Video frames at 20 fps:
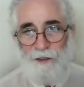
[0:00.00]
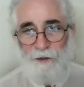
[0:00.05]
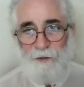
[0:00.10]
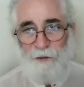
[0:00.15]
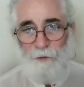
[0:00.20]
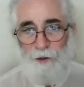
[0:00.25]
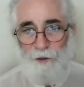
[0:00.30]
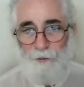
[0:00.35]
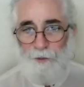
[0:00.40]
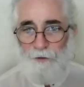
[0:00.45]

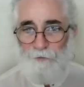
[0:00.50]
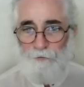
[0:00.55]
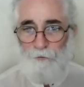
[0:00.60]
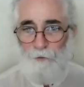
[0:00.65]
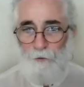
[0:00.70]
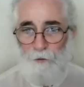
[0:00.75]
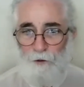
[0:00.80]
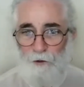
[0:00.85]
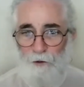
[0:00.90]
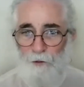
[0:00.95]
where
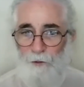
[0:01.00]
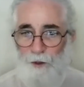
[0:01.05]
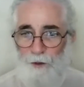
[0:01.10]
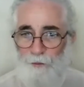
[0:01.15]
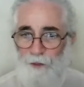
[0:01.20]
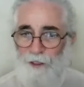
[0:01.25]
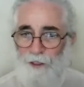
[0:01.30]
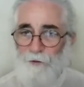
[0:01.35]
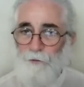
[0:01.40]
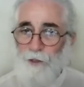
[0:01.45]
before we
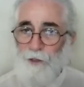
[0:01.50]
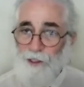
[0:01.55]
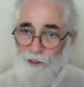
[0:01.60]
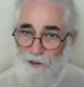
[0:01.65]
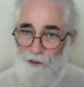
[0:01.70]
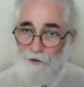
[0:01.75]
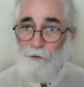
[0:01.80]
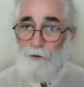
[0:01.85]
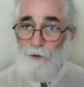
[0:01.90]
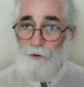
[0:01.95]
might
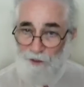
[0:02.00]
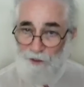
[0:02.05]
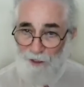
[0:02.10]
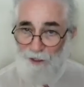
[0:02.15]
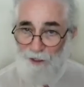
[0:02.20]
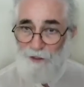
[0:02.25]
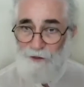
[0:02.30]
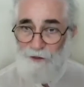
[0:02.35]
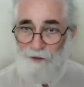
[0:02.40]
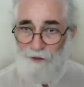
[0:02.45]
wrestle with
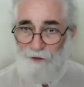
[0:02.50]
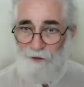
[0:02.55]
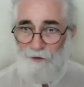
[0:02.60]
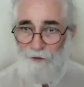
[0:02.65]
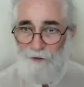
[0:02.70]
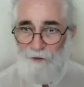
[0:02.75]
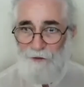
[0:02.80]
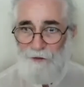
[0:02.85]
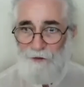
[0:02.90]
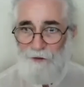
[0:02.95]
that
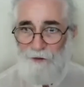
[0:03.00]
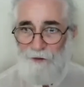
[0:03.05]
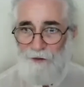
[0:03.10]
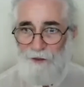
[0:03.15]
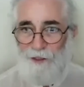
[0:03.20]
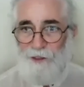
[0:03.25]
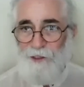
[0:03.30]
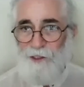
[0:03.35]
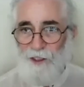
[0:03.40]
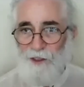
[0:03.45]

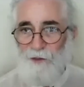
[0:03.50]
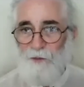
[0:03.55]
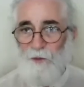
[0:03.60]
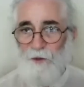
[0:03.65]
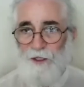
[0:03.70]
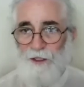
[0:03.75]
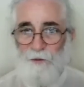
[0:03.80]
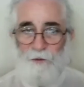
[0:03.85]
in some way.